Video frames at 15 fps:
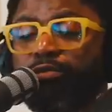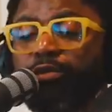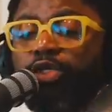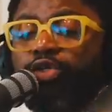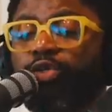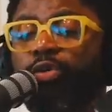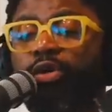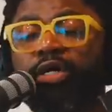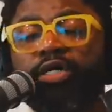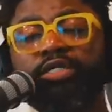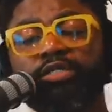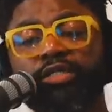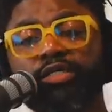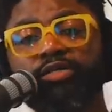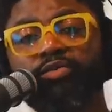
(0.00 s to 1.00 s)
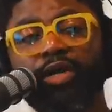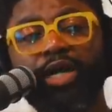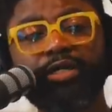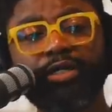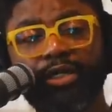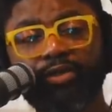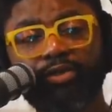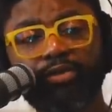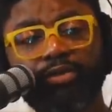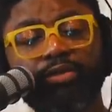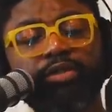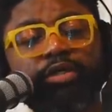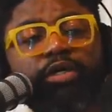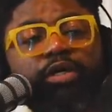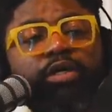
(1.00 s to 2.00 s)
You are in a season right now
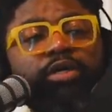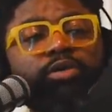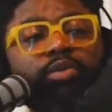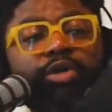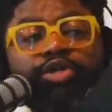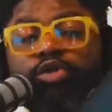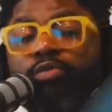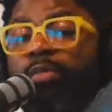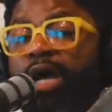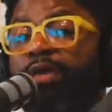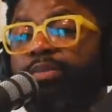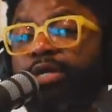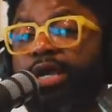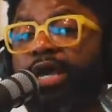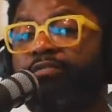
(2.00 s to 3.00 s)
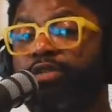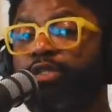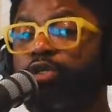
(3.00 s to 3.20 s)
where you might be having the,